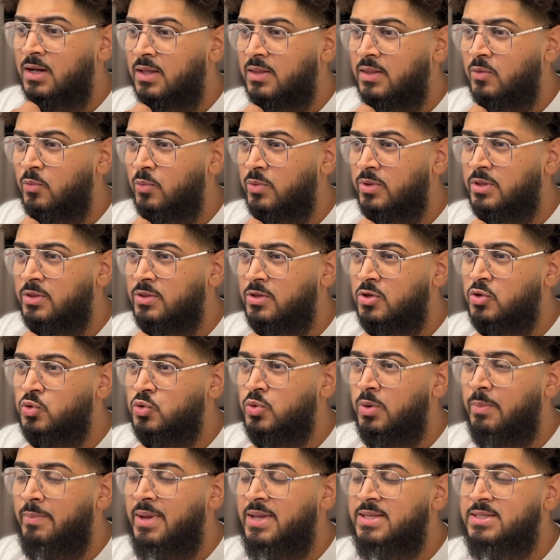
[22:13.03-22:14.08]
And then with those,
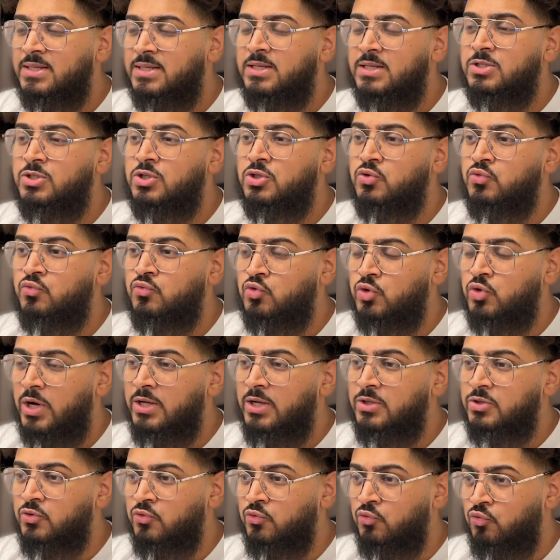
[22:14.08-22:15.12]
we're basically just
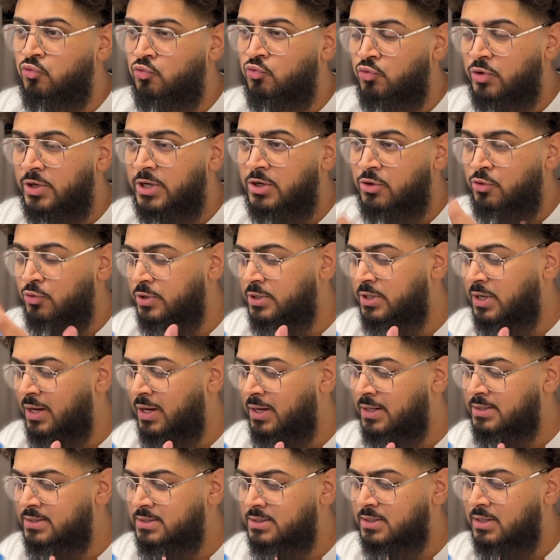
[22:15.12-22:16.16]
trying to
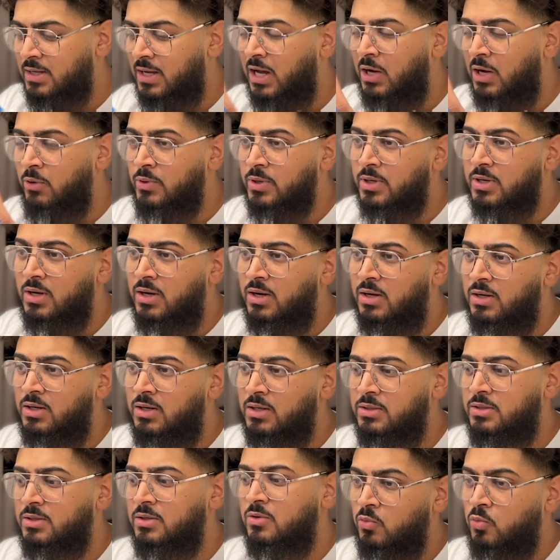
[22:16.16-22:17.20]
recreate our
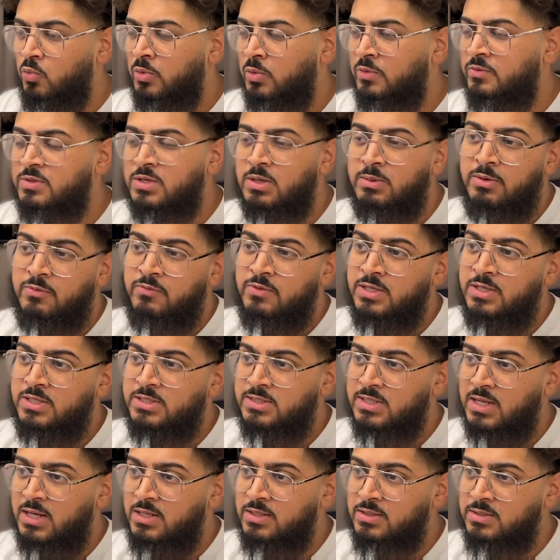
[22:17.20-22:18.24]
card with some of these
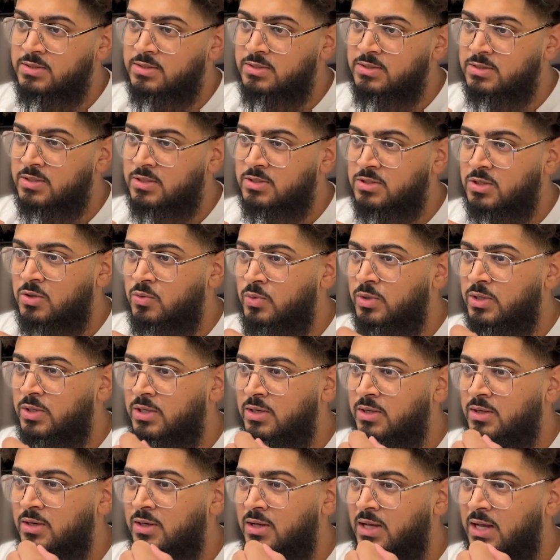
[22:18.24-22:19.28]
skeletons. So
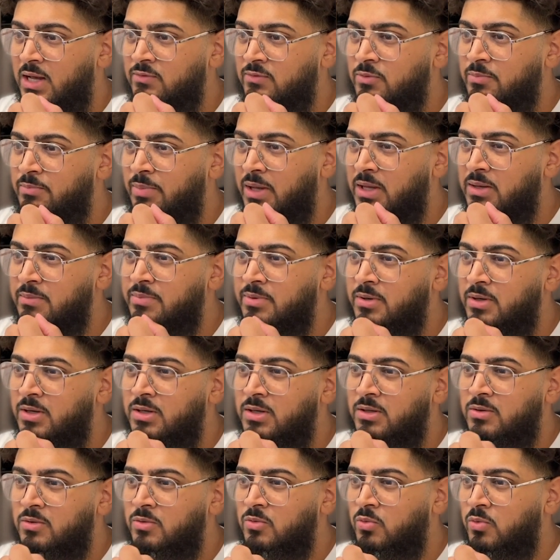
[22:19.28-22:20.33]
we have a
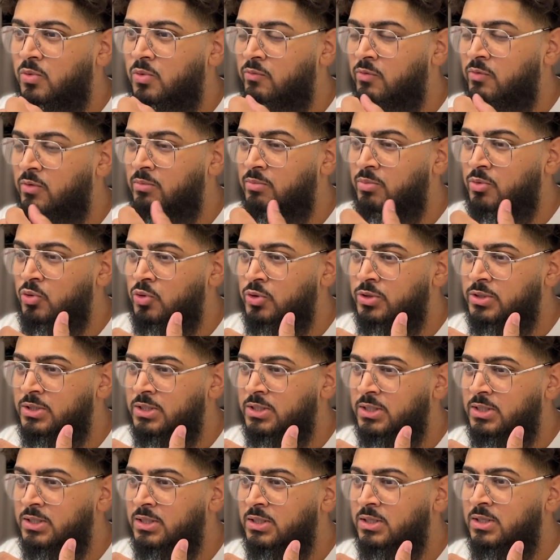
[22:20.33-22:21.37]
paper with a
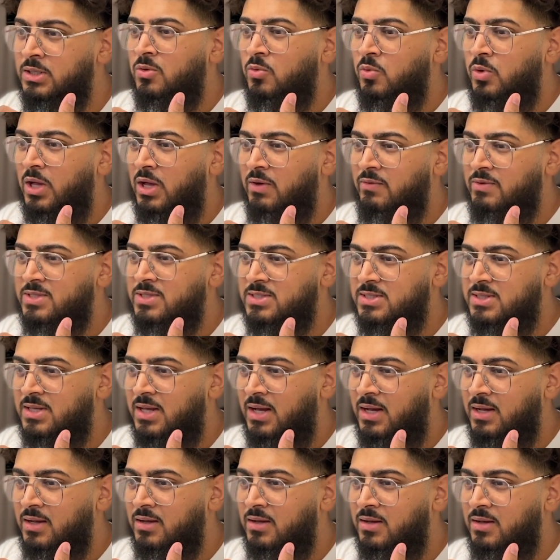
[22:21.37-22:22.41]
border, we have a
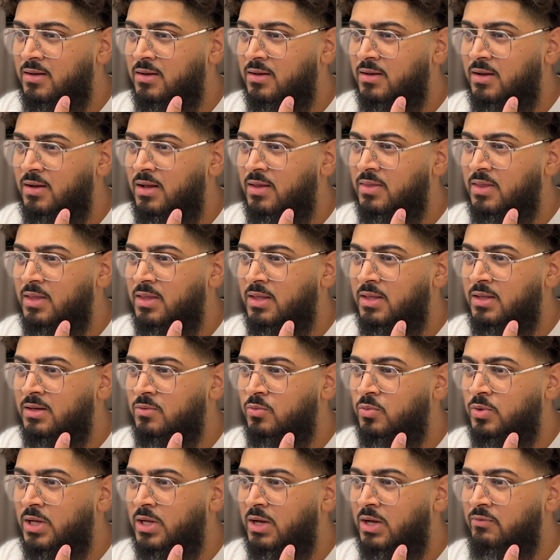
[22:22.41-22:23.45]
stack, and
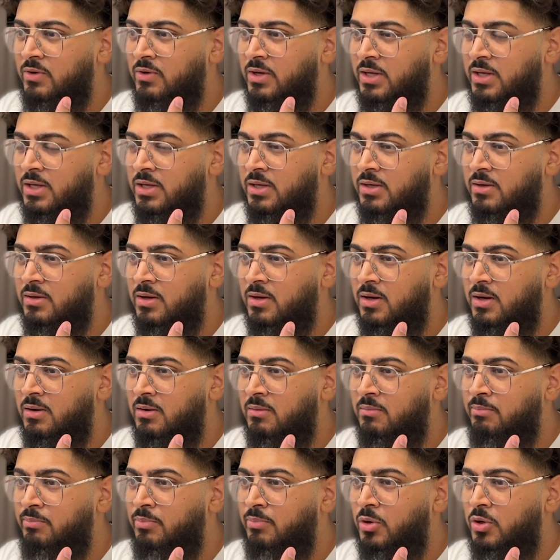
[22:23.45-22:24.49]
then we have a
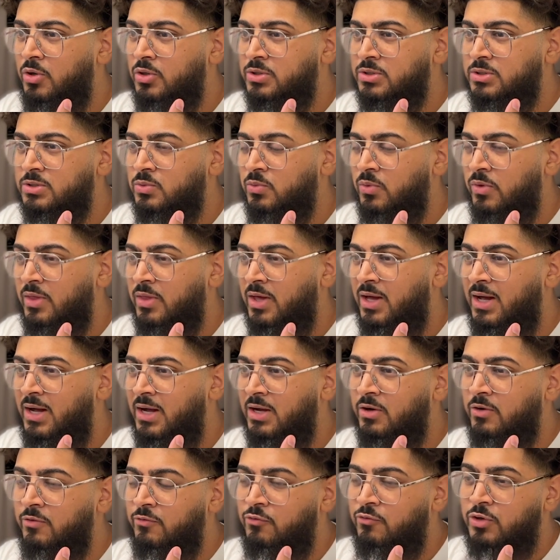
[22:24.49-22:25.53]
box with a
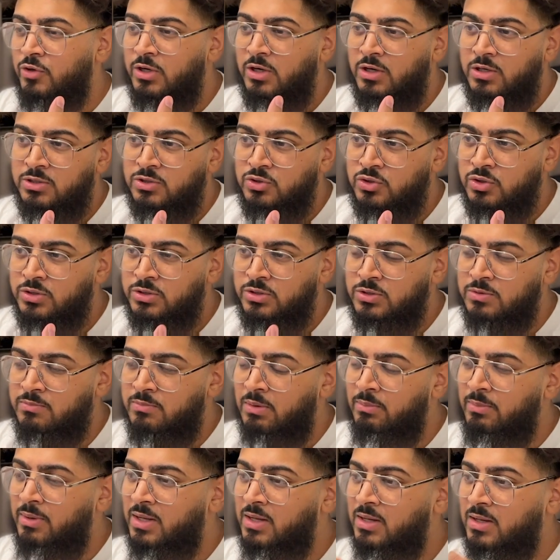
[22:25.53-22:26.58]
height of 300 to
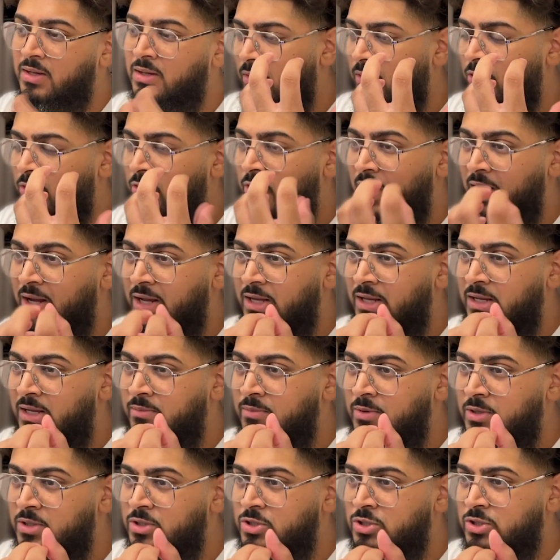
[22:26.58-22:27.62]
mimic that
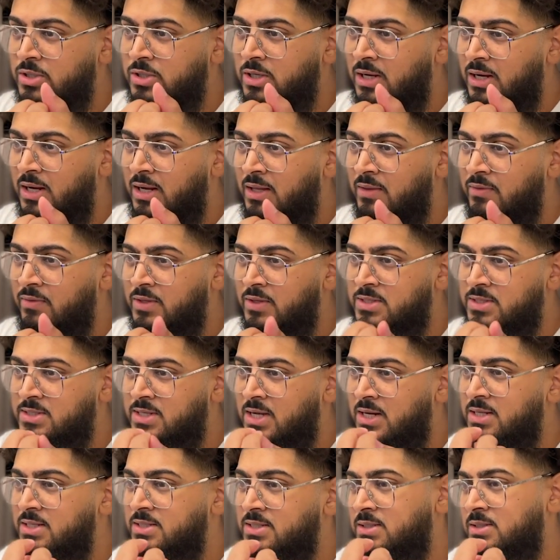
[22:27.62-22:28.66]
image. And the
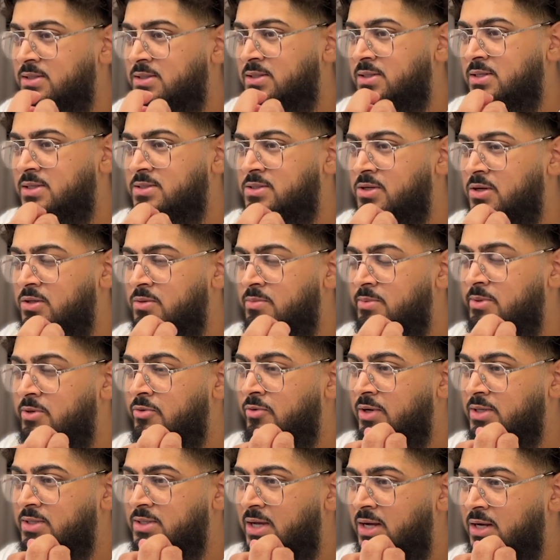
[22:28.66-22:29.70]
skeleton is going to be
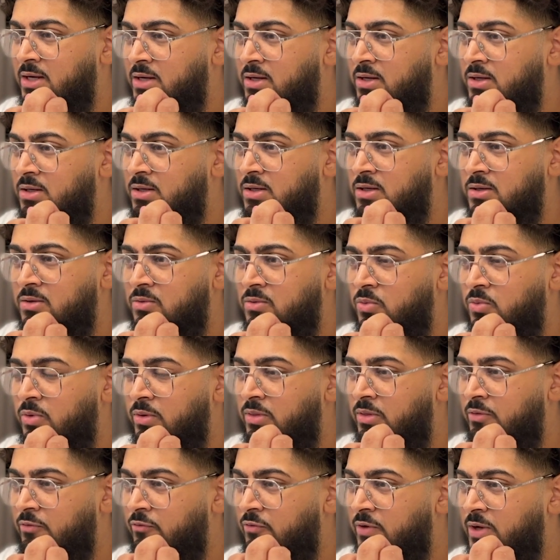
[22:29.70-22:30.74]
rectangular
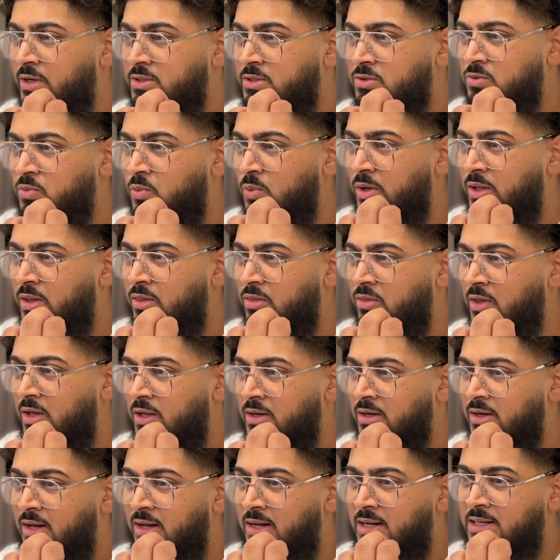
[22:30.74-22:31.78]
with a fixed width
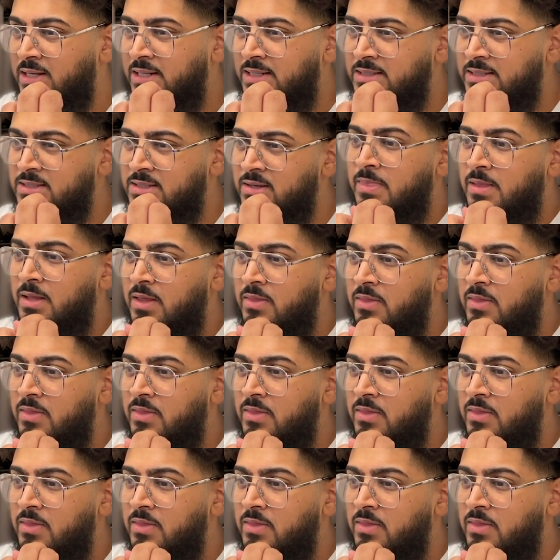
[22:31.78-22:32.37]
and height.